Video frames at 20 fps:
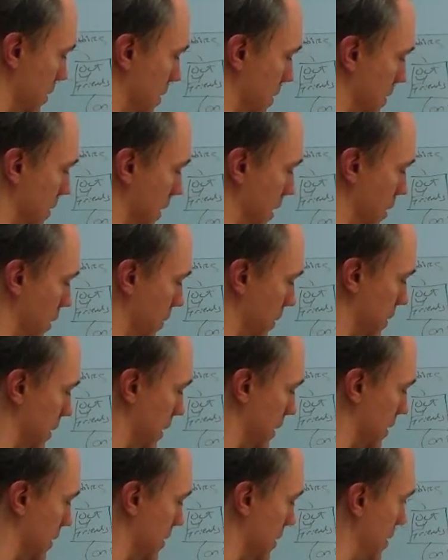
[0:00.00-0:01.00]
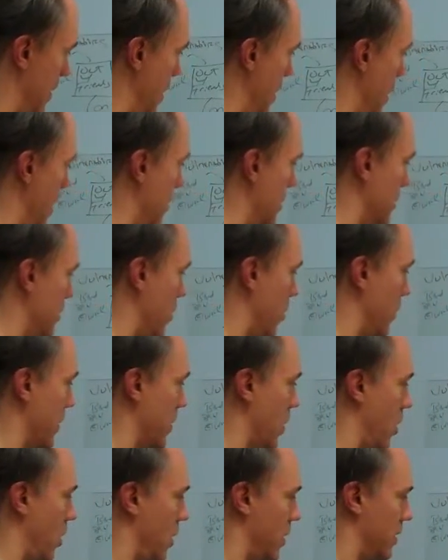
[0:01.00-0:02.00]
to deal with this. So
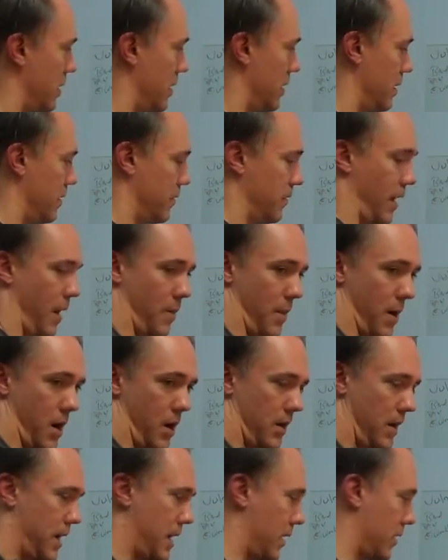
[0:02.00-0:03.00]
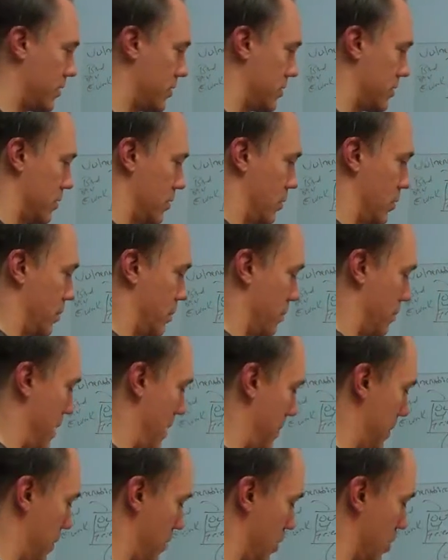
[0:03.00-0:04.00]
we go, I'm on edge, so
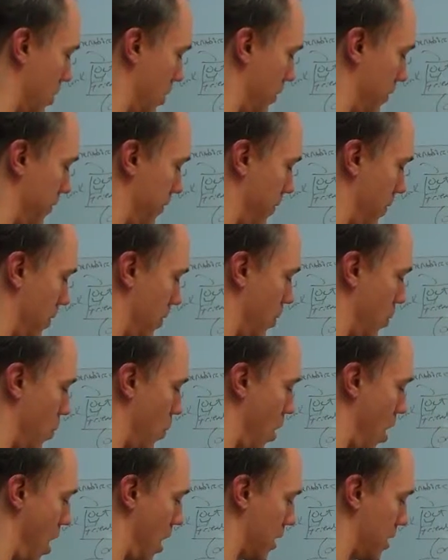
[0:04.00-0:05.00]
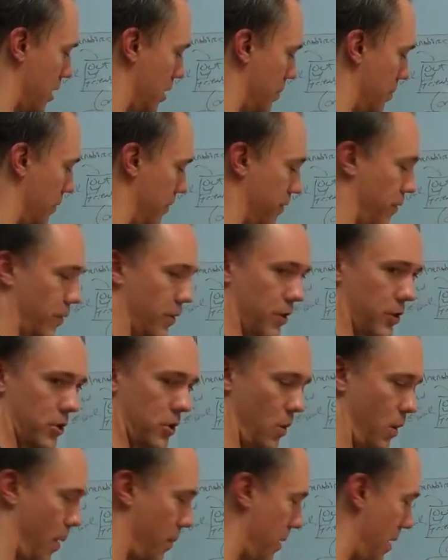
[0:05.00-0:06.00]
maybe you go for a walk before you
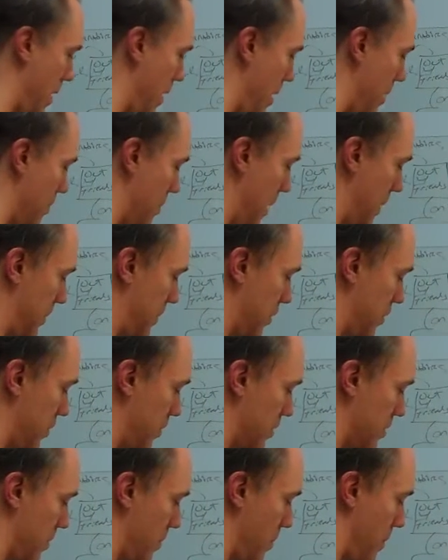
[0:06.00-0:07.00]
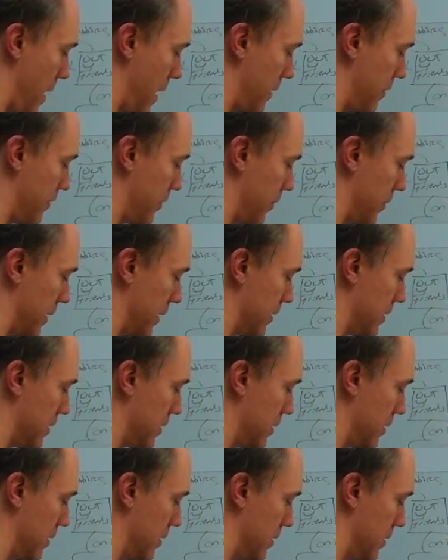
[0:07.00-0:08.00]
show up. Maybe you do some
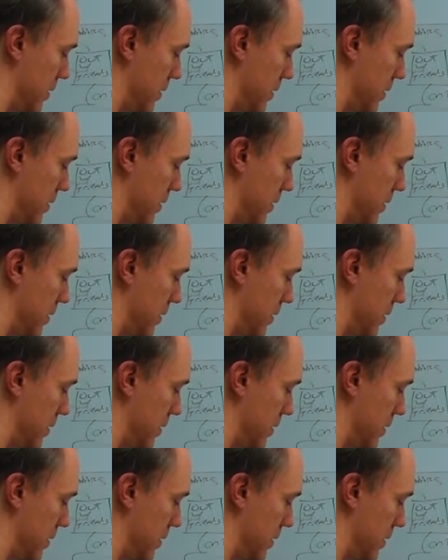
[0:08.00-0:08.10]
mindfulness